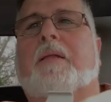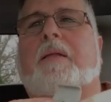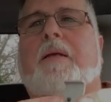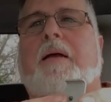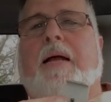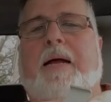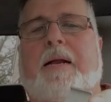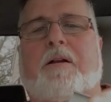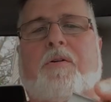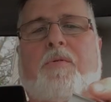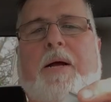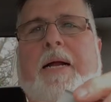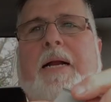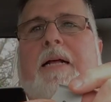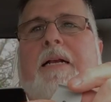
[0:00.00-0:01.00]
had no
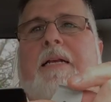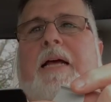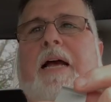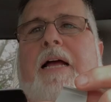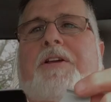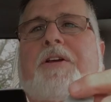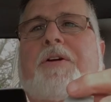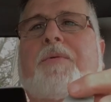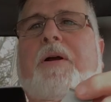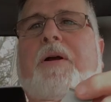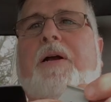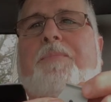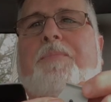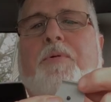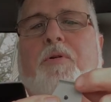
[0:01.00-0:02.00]
way to attach it
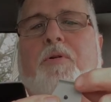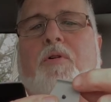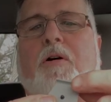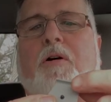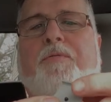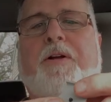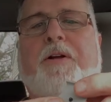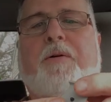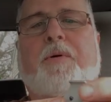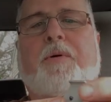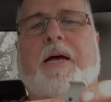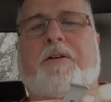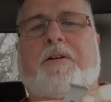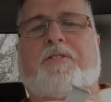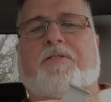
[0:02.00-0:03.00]
where it broke off here
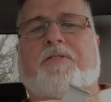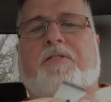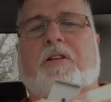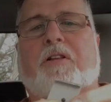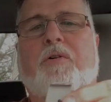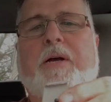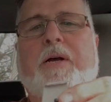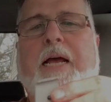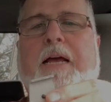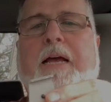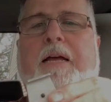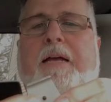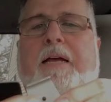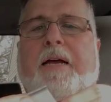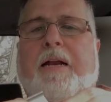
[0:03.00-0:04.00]
without just gluing it.